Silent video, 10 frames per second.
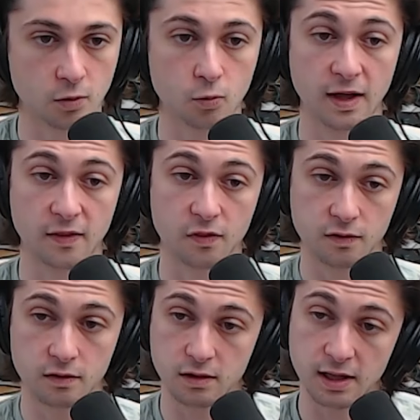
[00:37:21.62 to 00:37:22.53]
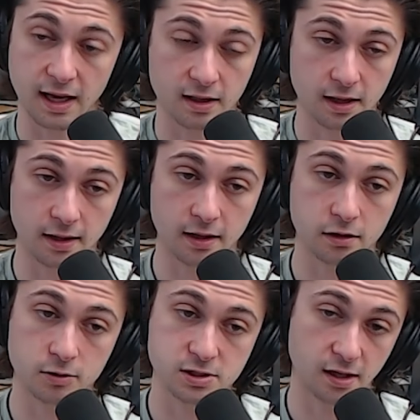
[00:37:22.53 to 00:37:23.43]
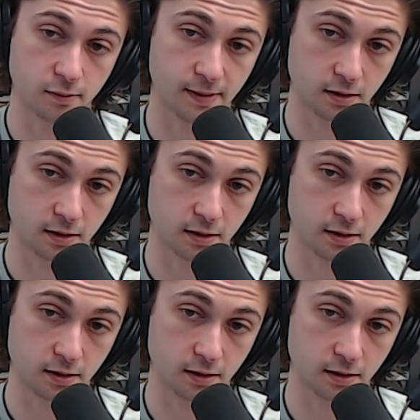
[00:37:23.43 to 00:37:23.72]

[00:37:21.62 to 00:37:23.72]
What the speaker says: With ZKTLS, or which aspect?